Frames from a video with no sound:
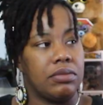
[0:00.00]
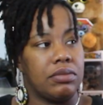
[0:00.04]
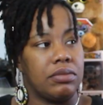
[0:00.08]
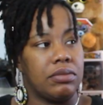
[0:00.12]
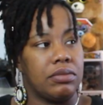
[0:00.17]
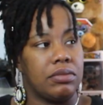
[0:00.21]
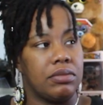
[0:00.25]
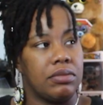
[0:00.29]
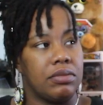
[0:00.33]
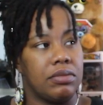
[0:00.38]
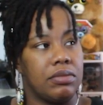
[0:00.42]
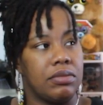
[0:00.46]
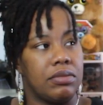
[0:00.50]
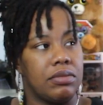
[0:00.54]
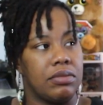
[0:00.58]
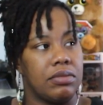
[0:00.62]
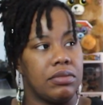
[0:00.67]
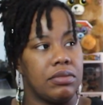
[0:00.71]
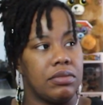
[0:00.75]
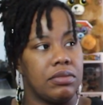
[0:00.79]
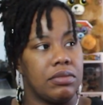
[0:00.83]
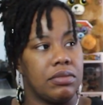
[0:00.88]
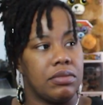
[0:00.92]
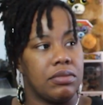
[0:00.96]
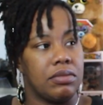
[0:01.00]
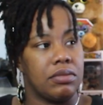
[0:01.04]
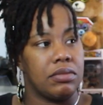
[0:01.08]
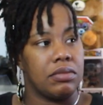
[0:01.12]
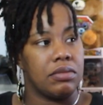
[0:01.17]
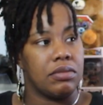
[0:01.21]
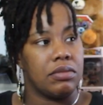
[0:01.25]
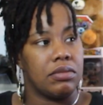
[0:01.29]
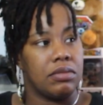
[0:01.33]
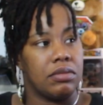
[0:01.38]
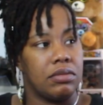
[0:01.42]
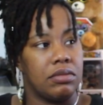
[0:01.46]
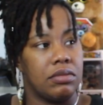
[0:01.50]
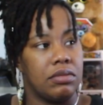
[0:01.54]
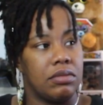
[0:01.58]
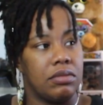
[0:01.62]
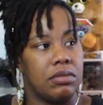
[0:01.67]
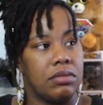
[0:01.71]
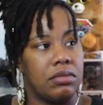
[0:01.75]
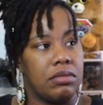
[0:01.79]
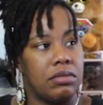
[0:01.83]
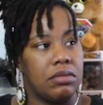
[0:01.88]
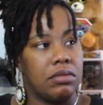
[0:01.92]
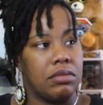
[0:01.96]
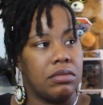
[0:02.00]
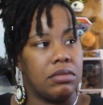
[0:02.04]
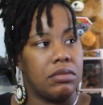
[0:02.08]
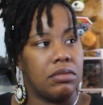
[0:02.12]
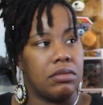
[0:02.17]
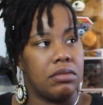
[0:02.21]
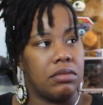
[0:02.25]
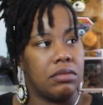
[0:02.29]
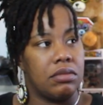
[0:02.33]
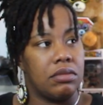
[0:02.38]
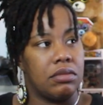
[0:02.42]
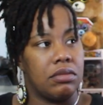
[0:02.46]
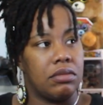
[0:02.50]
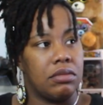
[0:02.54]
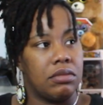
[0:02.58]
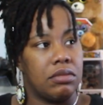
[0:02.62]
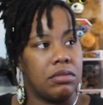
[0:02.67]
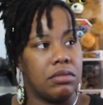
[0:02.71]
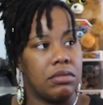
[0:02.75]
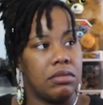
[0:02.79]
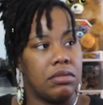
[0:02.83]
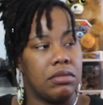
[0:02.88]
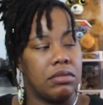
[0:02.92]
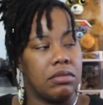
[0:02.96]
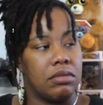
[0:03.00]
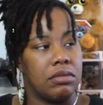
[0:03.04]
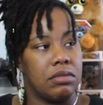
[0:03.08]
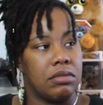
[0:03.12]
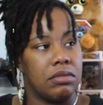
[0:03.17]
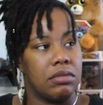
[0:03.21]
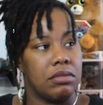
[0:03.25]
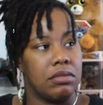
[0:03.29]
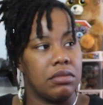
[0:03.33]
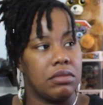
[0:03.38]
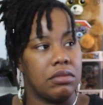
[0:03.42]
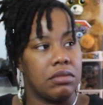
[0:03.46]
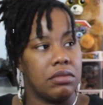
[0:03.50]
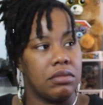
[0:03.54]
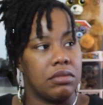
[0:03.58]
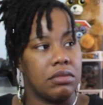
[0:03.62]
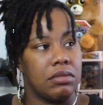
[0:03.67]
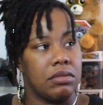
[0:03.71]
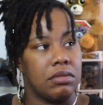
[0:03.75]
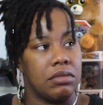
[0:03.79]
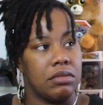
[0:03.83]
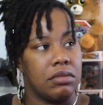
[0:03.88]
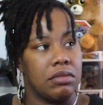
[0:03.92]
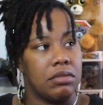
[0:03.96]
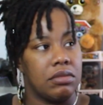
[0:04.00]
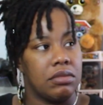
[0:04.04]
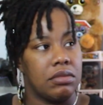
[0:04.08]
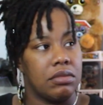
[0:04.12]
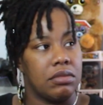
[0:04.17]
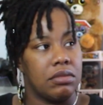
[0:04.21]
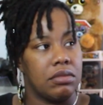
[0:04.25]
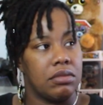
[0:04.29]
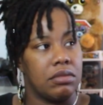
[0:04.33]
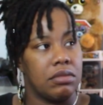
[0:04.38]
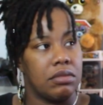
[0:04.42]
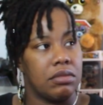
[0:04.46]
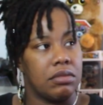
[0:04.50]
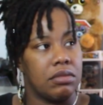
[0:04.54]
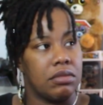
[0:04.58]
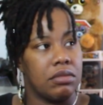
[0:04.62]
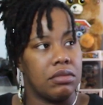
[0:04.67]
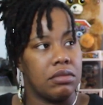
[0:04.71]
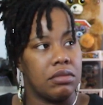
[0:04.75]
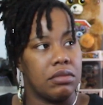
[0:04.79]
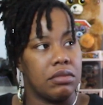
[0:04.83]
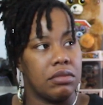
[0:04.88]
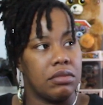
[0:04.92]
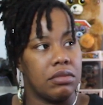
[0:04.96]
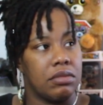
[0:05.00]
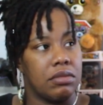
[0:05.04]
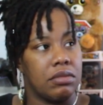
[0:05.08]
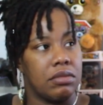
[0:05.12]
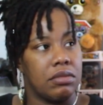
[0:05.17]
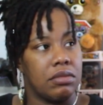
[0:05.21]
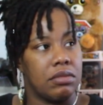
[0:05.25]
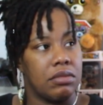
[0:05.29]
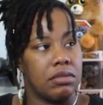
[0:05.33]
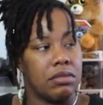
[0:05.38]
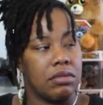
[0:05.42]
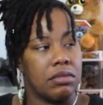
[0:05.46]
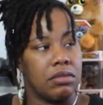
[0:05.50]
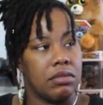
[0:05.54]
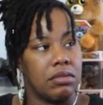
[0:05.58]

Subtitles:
(silent)